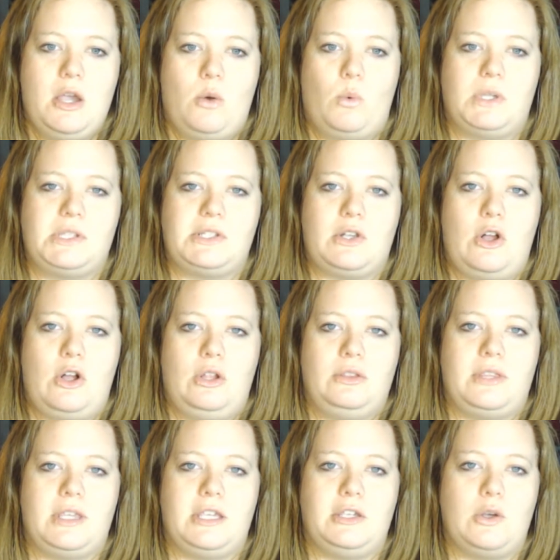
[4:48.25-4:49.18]
what's
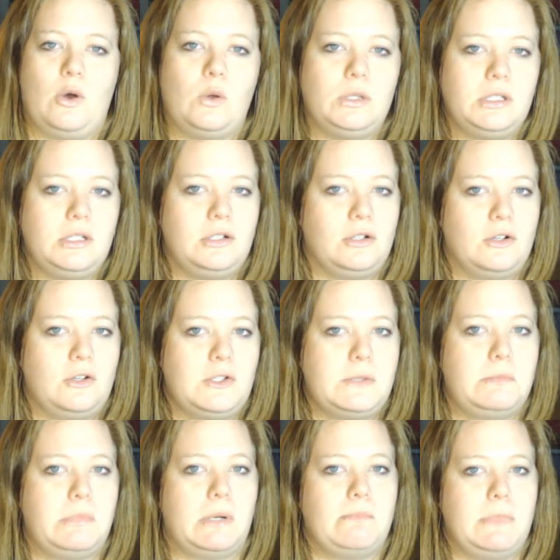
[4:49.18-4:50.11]
called the Golden
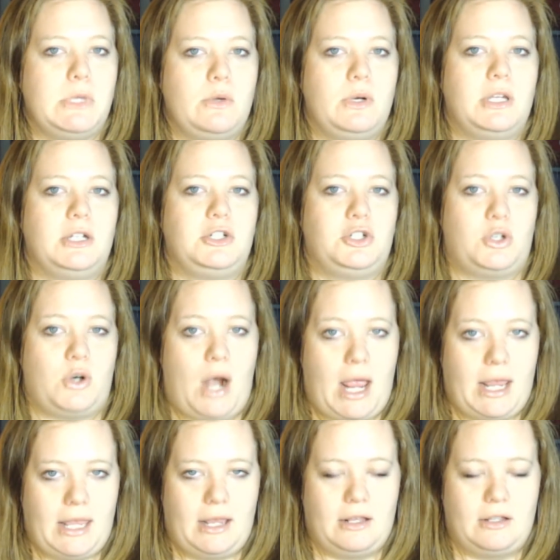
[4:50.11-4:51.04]
Girls Bermuda
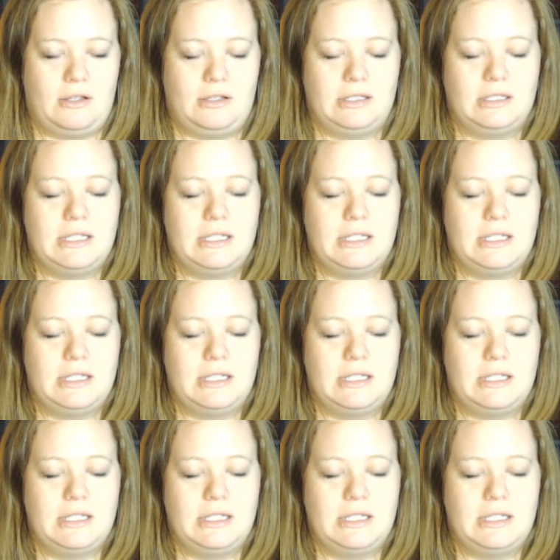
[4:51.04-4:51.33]
Triangle.